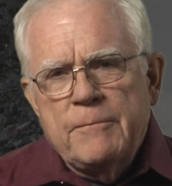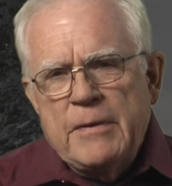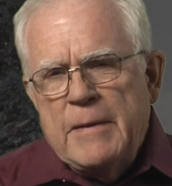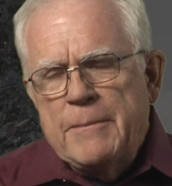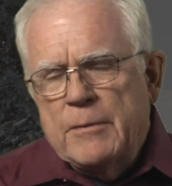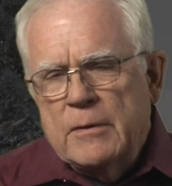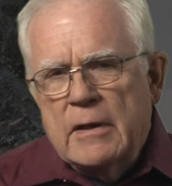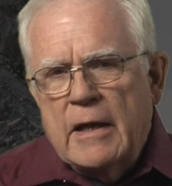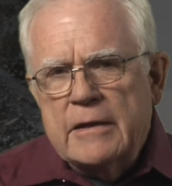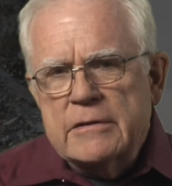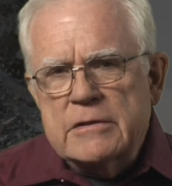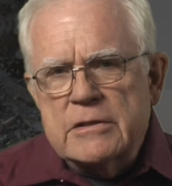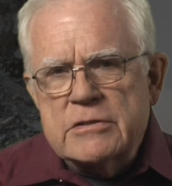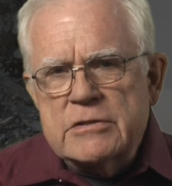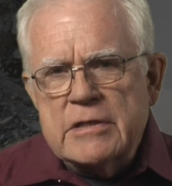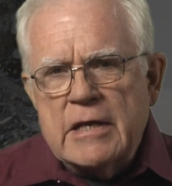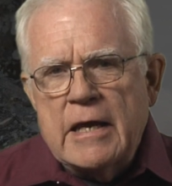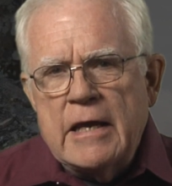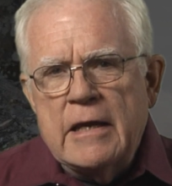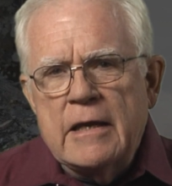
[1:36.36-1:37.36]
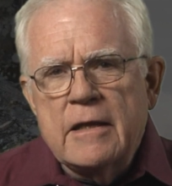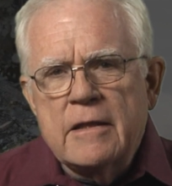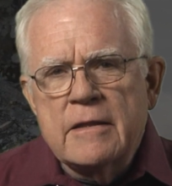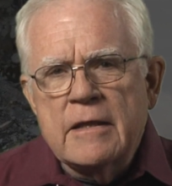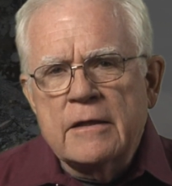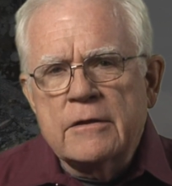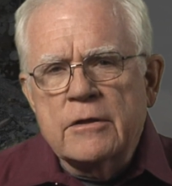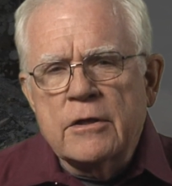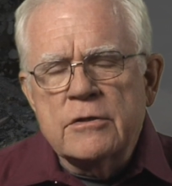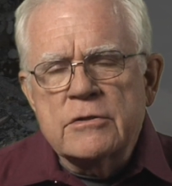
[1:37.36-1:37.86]
People like to say
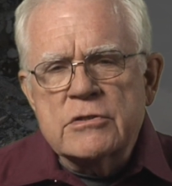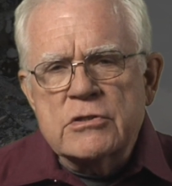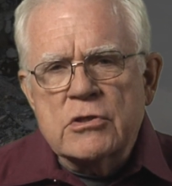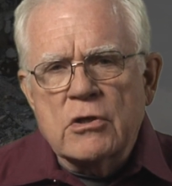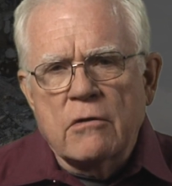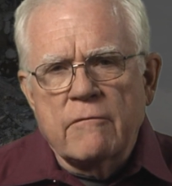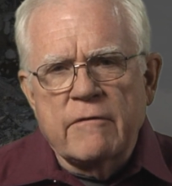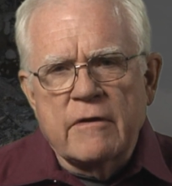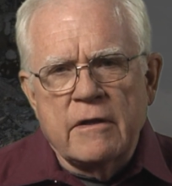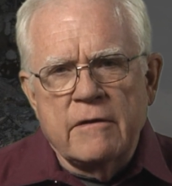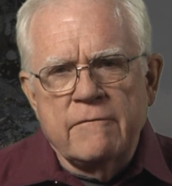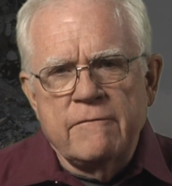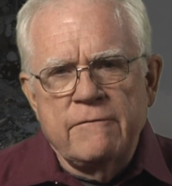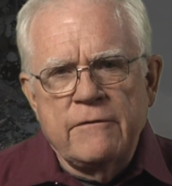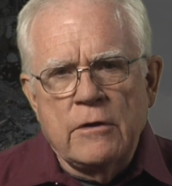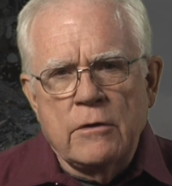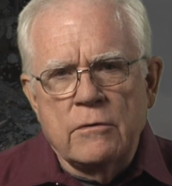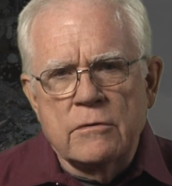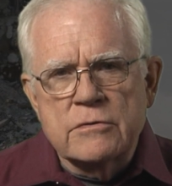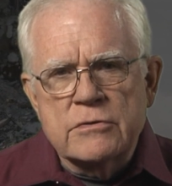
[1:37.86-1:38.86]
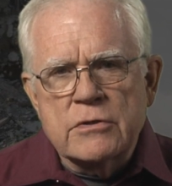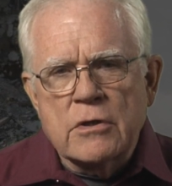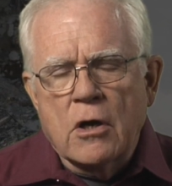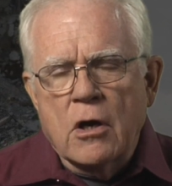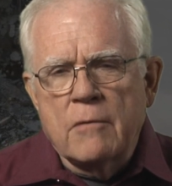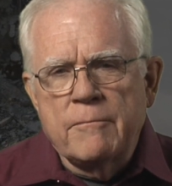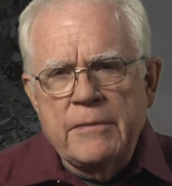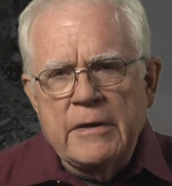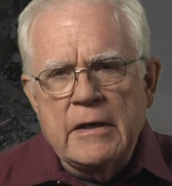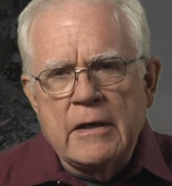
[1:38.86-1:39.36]
that conservative views
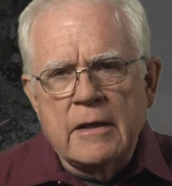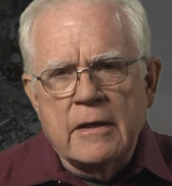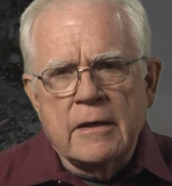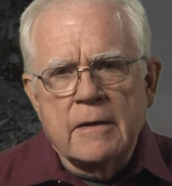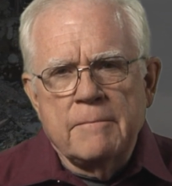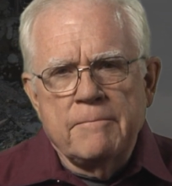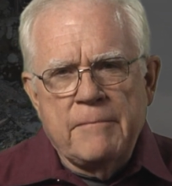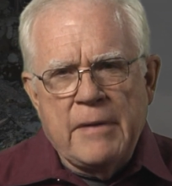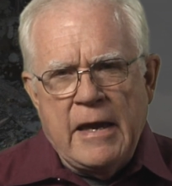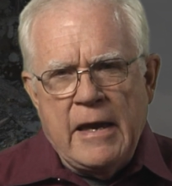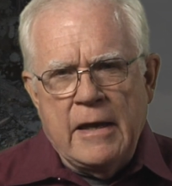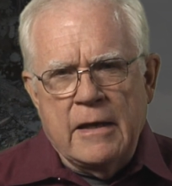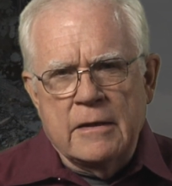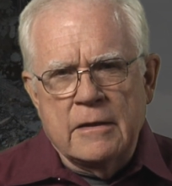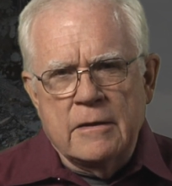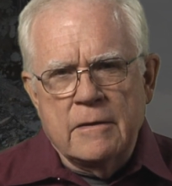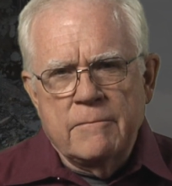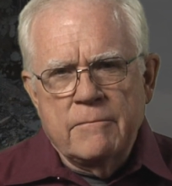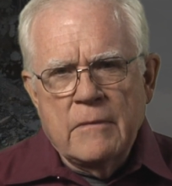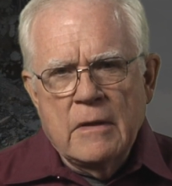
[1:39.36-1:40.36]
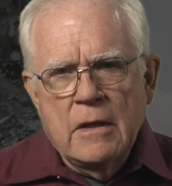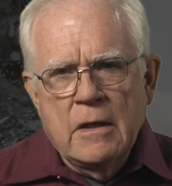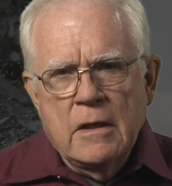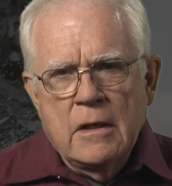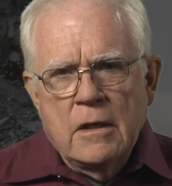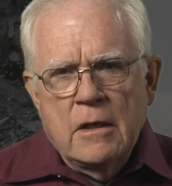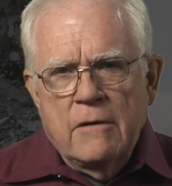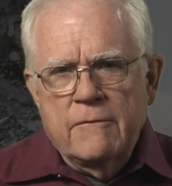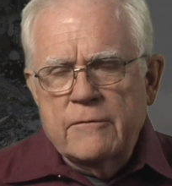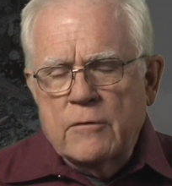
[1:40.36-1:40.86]
are being banned.
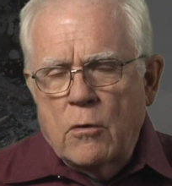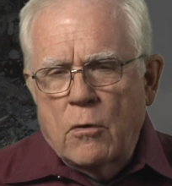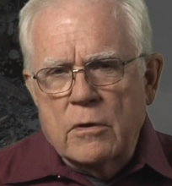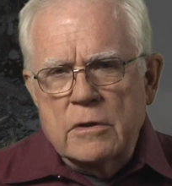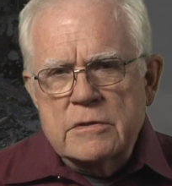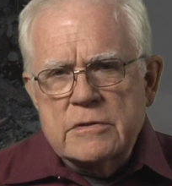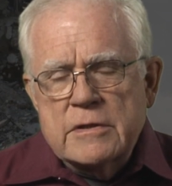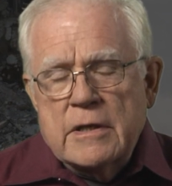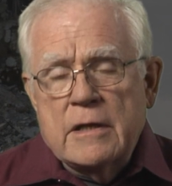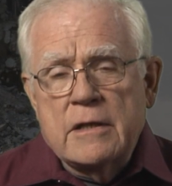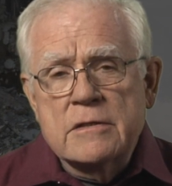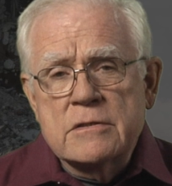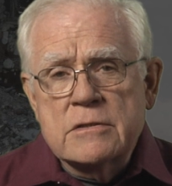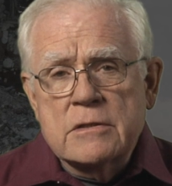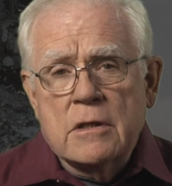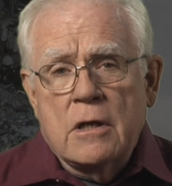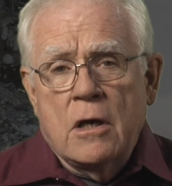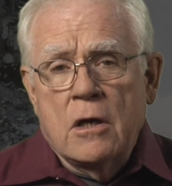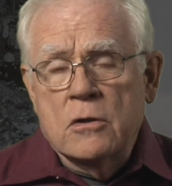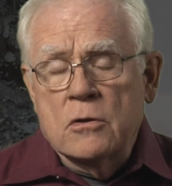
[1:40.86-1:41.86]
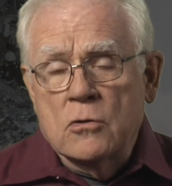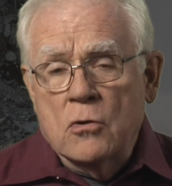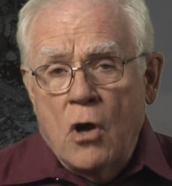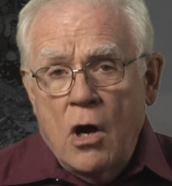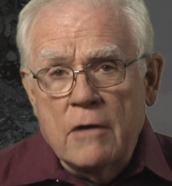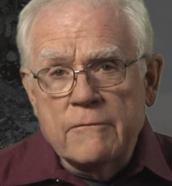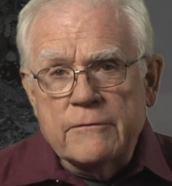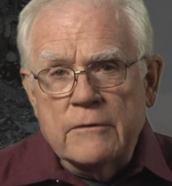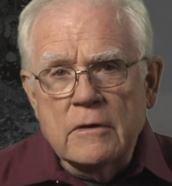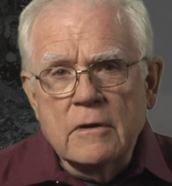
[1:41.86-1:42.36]
Of course, that is
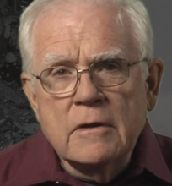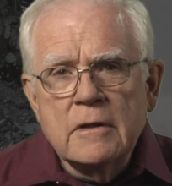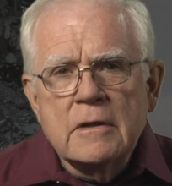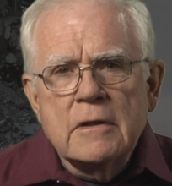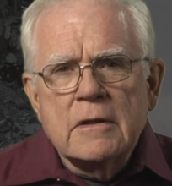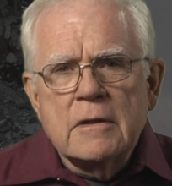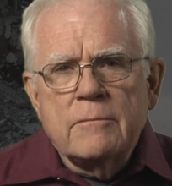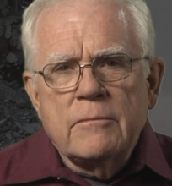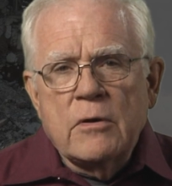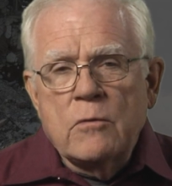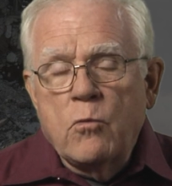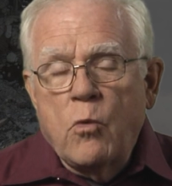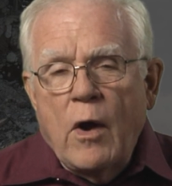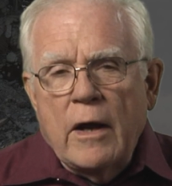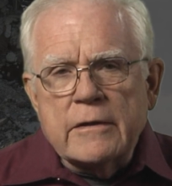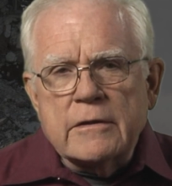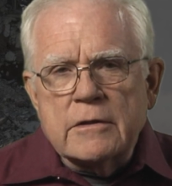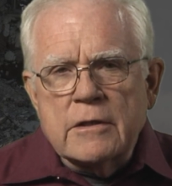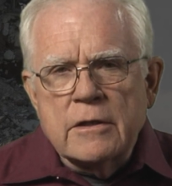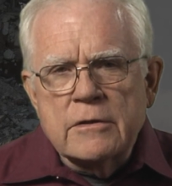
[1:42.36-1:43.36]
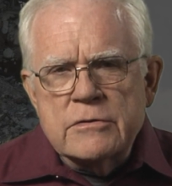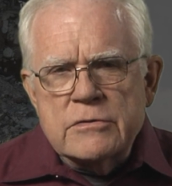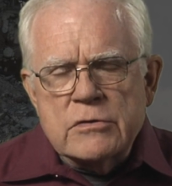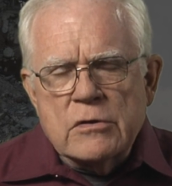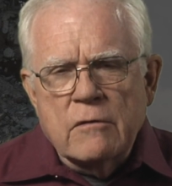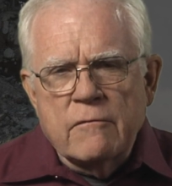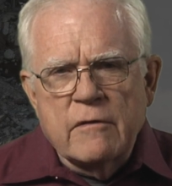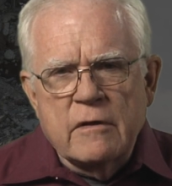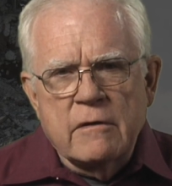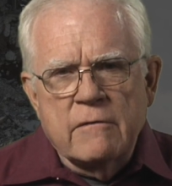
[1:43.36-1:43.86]
unlawful, but what
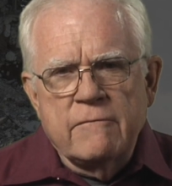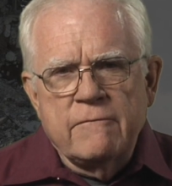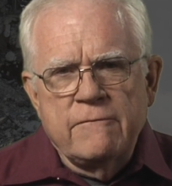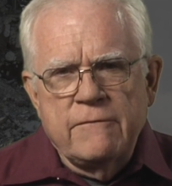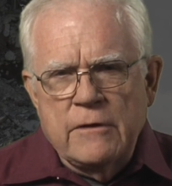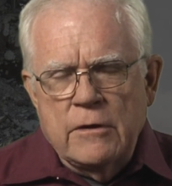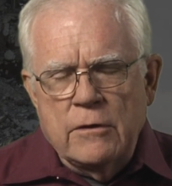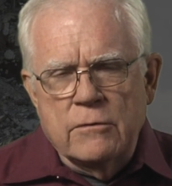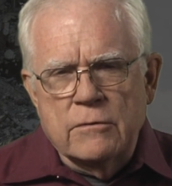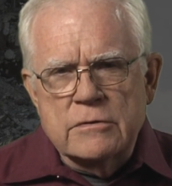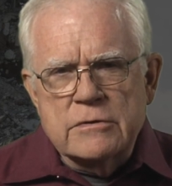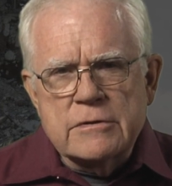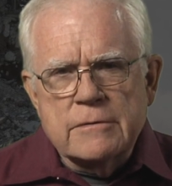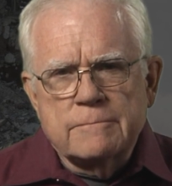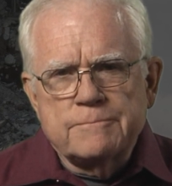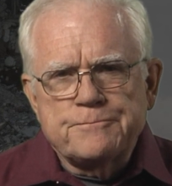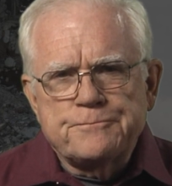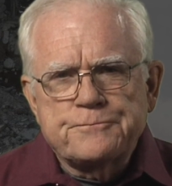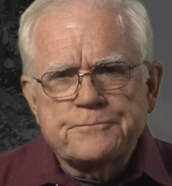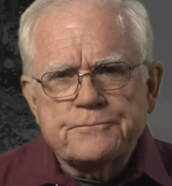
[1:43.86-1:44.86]
conservative views?